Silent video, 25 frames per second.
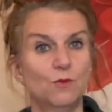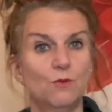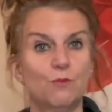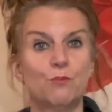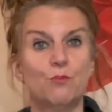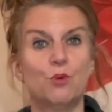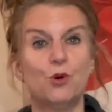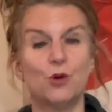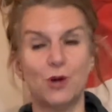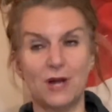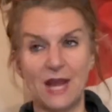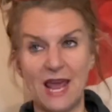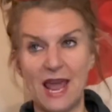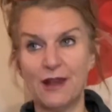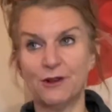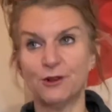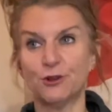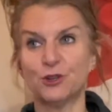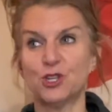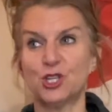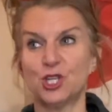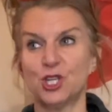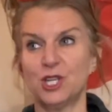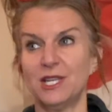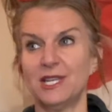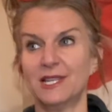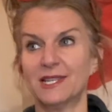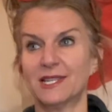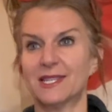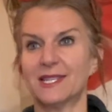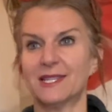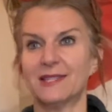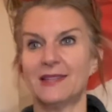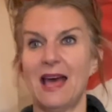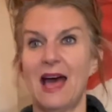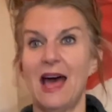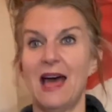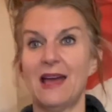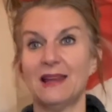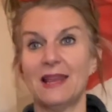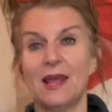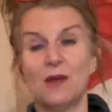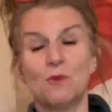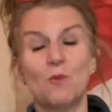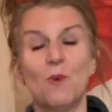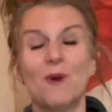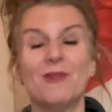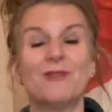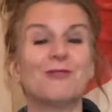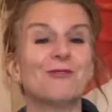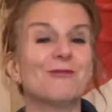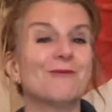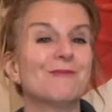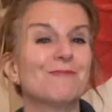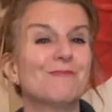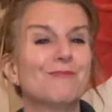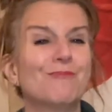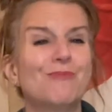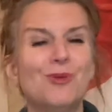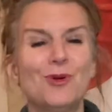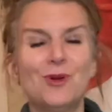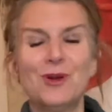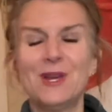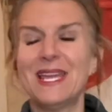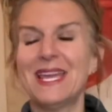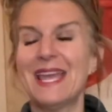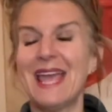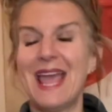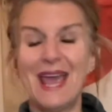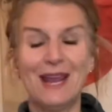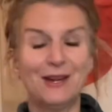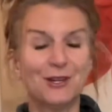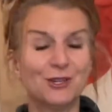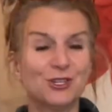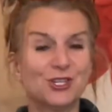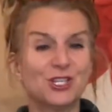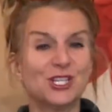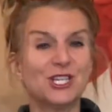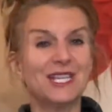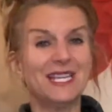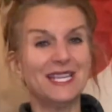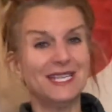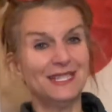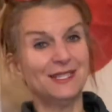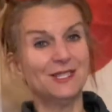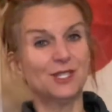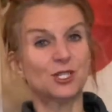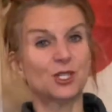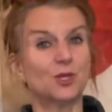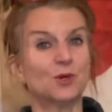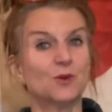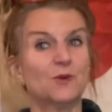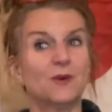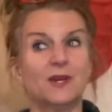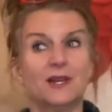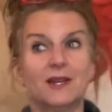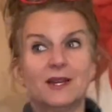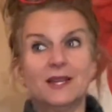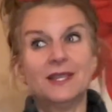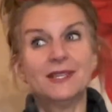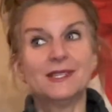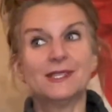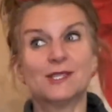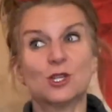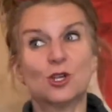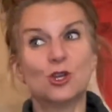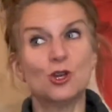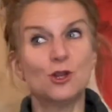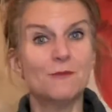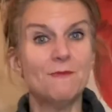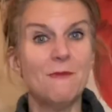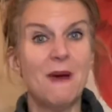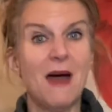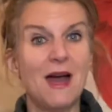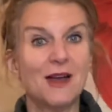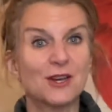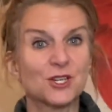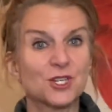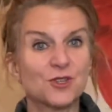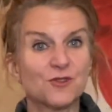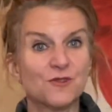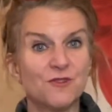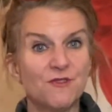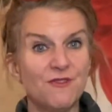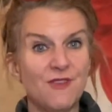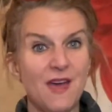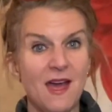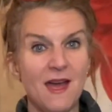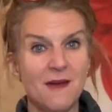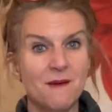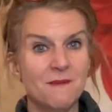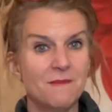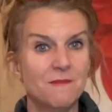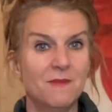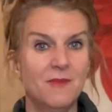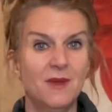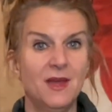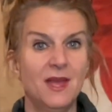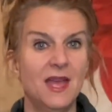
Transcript: put energy into that and whether putting energy into it is a good match for them